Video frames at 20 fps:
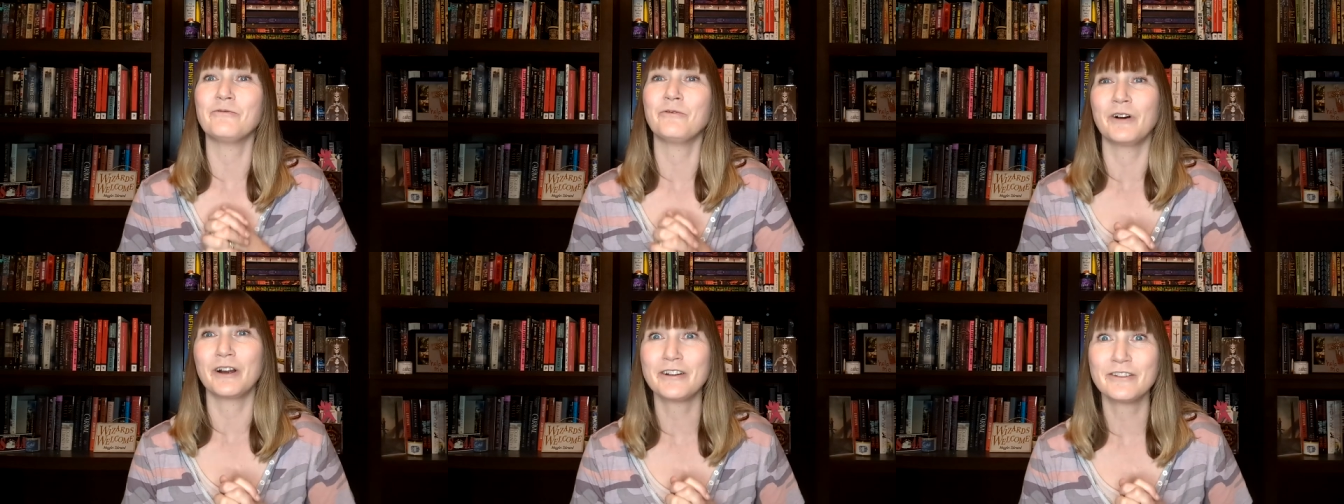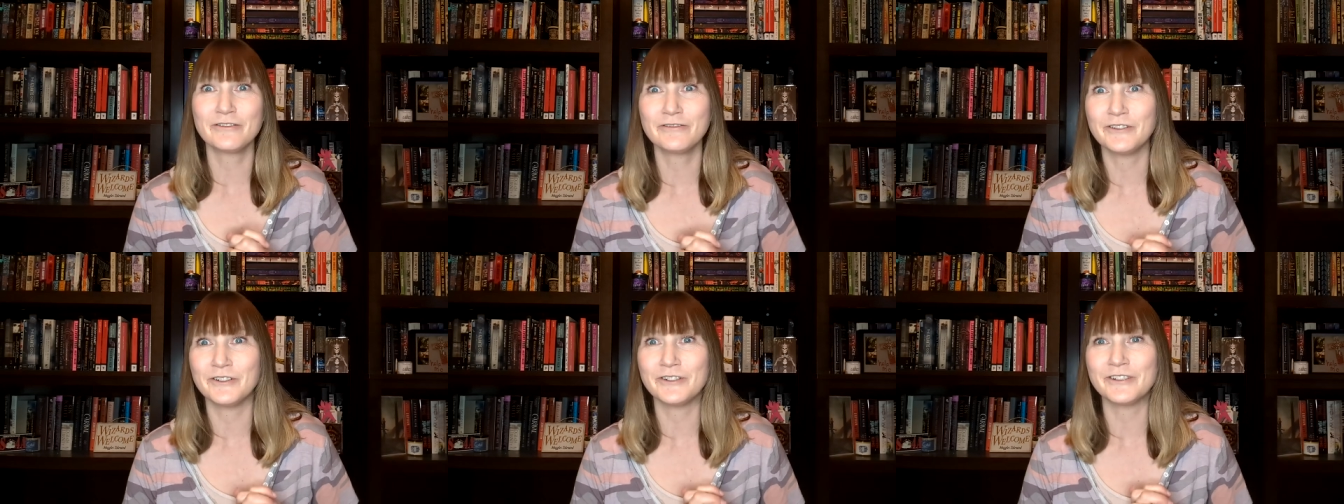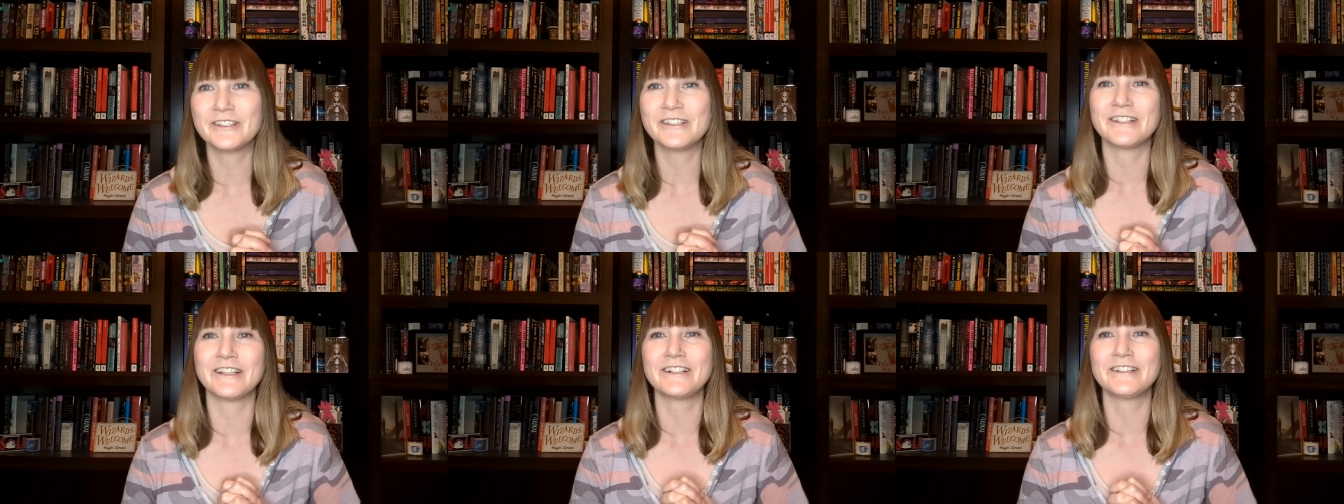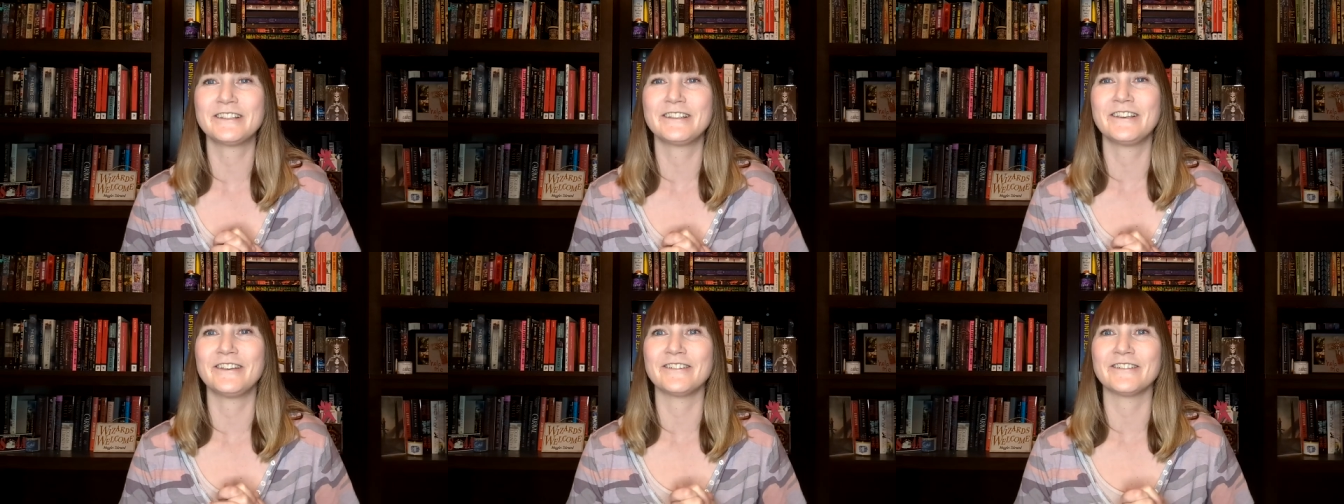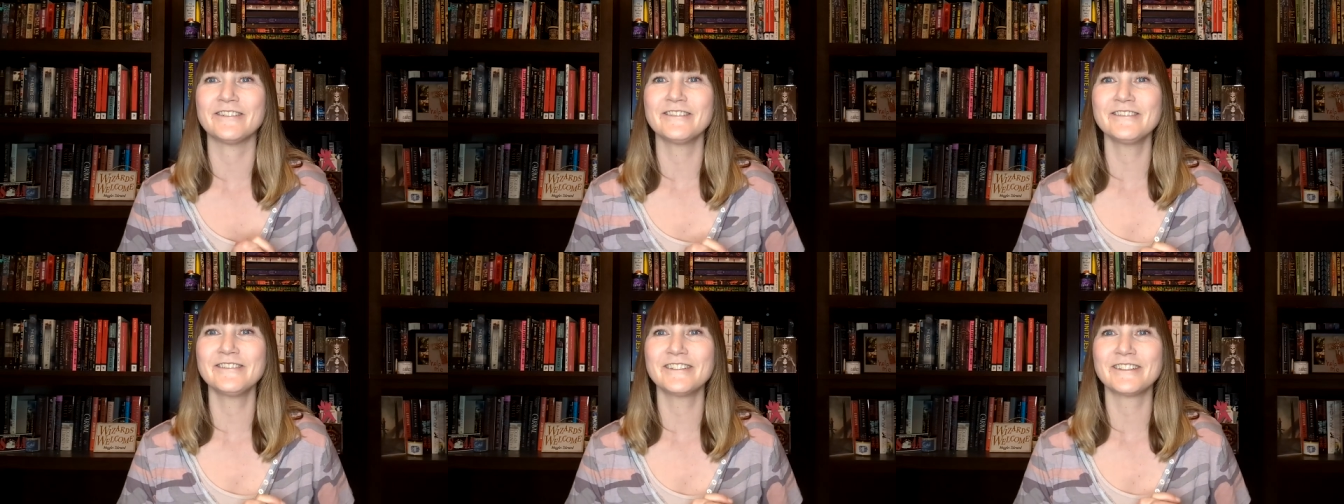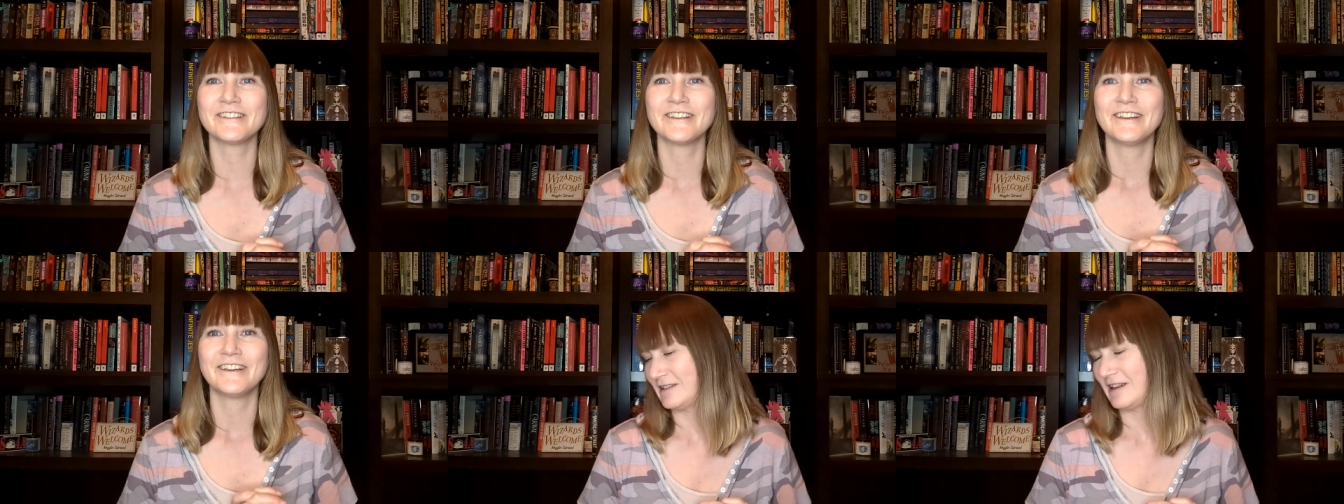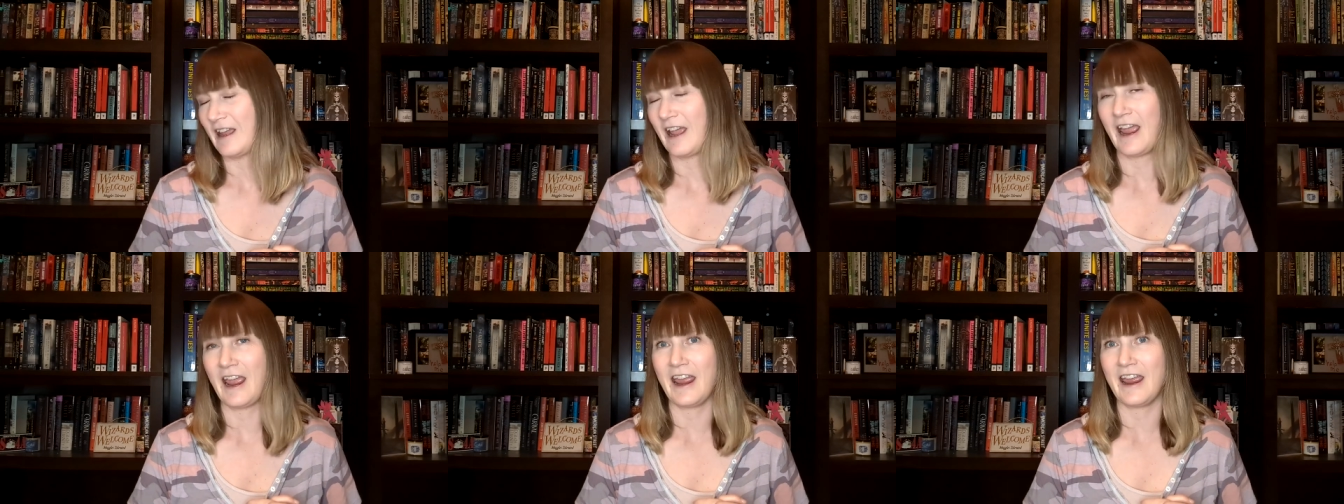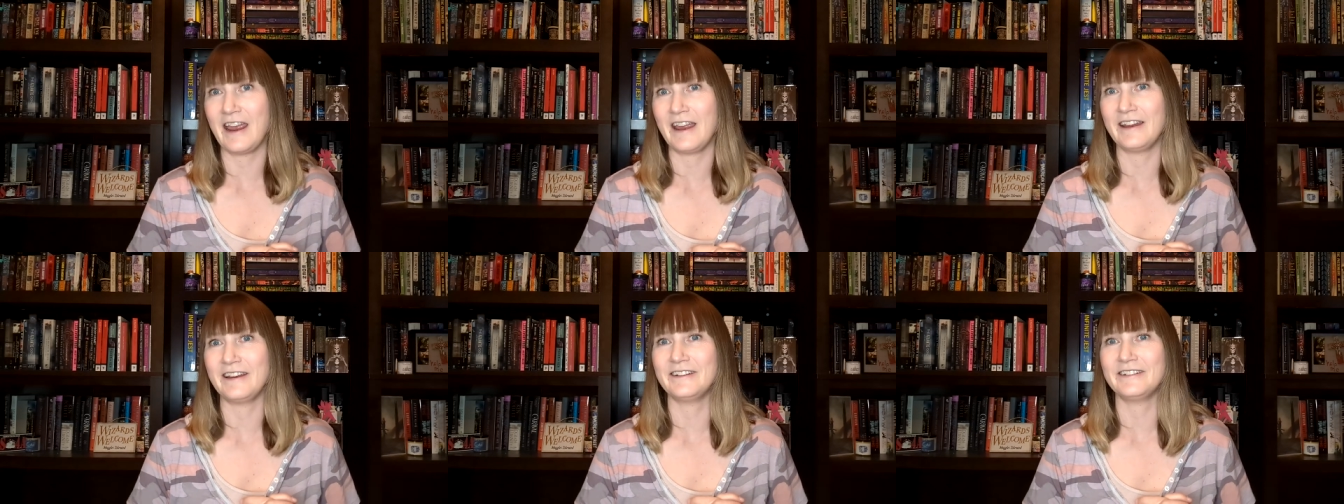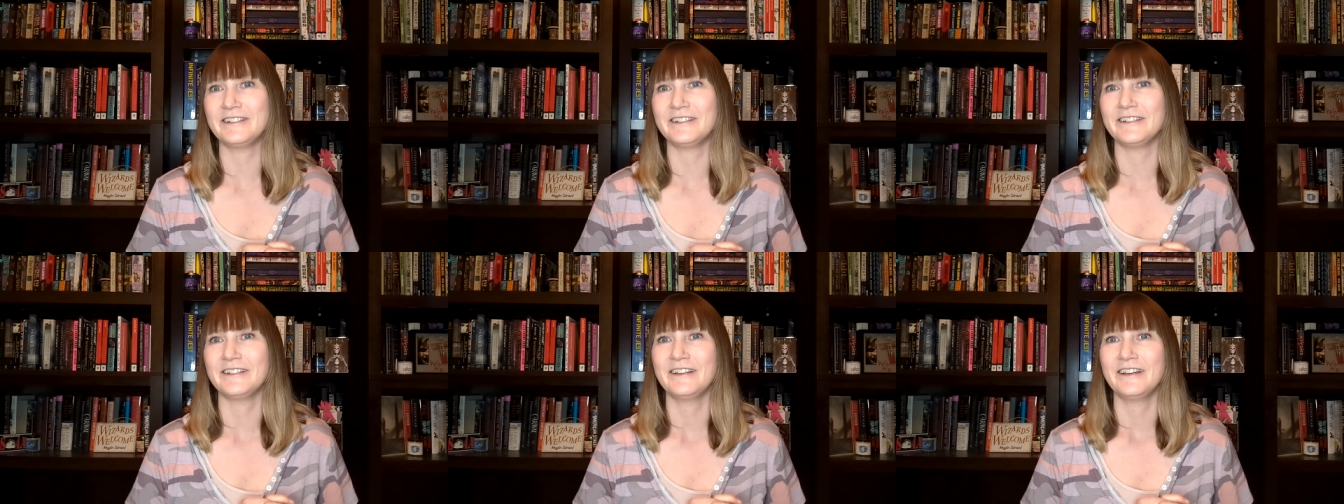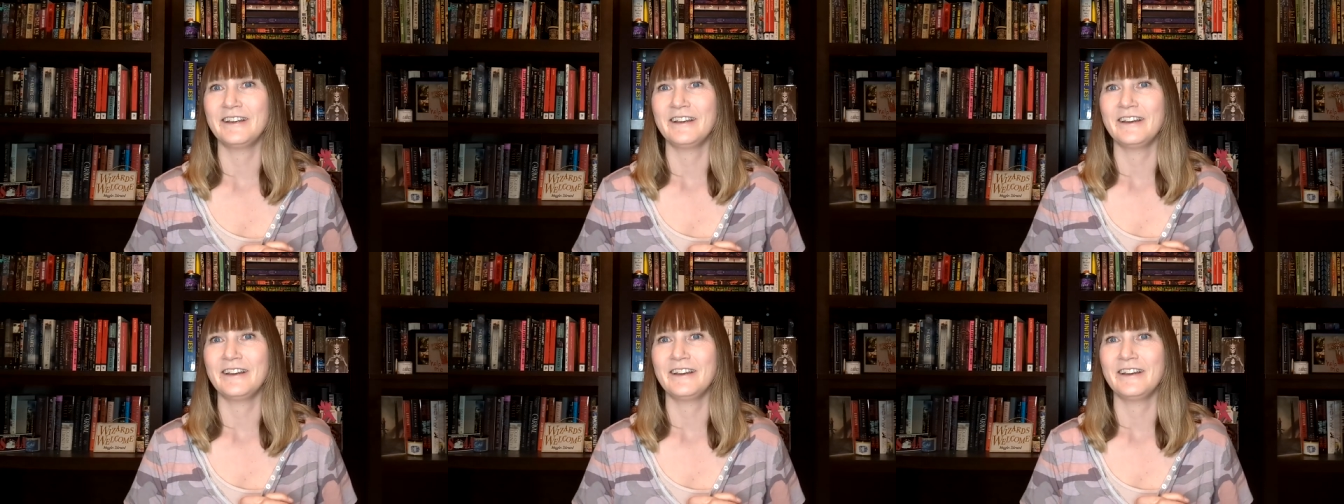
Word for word: wonderful 6 years, and